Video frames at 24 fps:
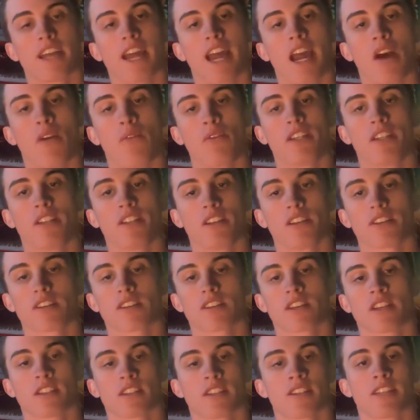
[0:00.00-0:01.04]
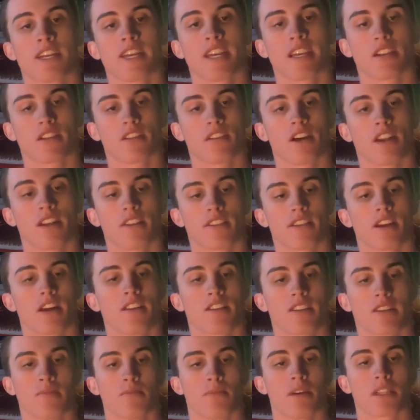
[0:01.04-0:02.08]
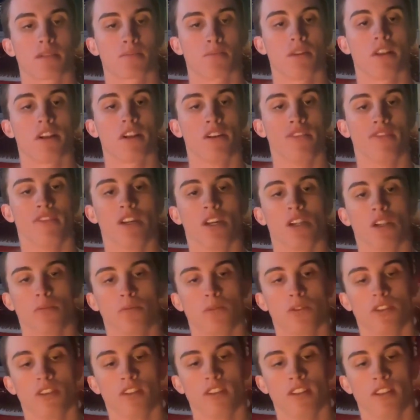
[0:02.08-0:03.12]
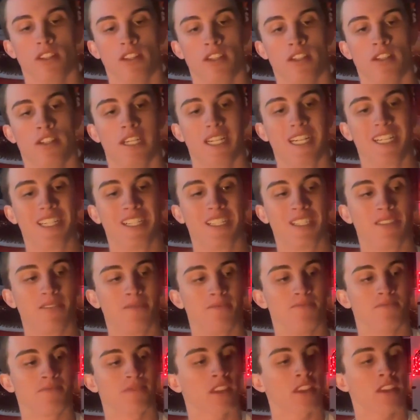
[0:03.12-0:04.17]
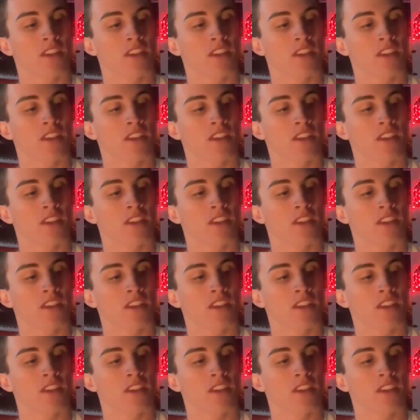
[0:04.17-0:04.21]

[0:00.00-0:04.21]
Howie does like to take a lot of times the best player available. Um,